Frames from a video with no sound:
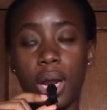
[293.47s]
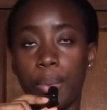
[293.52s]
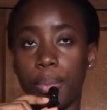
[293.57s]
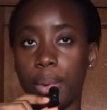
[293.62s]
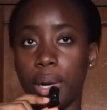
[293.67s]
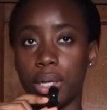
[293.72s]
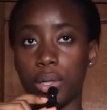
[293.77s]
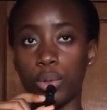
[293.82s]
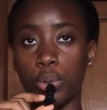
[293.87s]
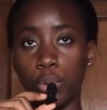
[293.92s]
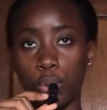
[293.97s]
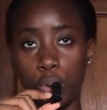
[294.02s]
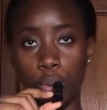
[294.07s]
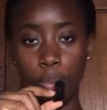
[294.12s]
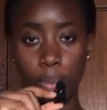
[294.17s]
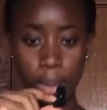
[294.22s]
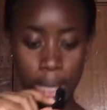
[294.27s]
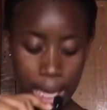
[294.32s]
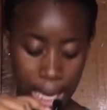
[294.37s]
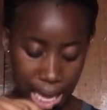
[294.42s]
I'm at
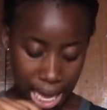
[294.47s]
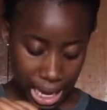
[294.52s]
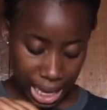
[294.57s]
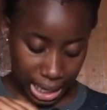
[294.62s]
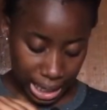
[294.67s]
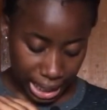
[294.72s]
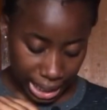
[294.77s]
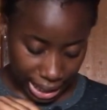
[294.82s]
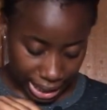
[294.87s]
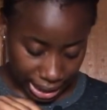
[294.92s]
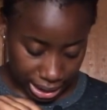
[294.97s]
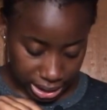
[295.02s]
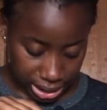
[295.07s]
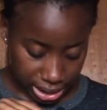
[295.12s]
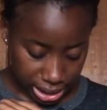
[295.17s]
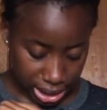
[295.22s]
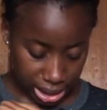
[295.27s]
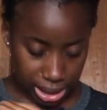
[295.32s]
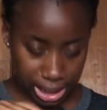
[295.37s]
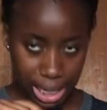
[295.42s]
home. And like I like the
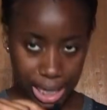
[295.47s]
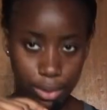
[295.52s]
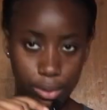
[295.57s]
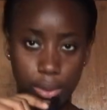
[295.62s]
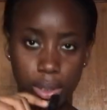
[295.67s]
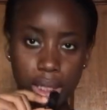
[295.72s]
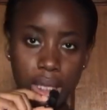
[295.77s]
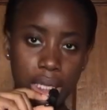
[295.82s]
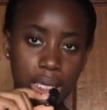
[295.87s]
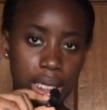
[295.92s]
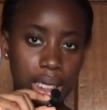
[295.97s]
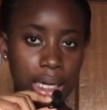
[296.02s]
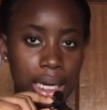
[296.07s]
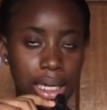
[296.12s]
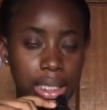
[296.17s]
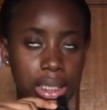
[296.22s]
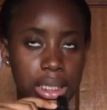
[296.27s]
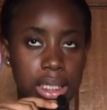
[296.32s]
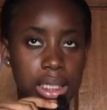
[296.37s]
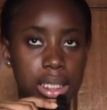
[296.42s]
slit, I don't think
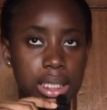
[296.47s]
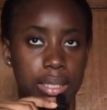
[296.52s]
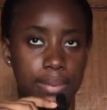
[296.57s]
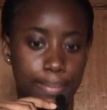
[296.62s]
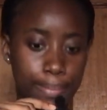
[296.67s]
that it's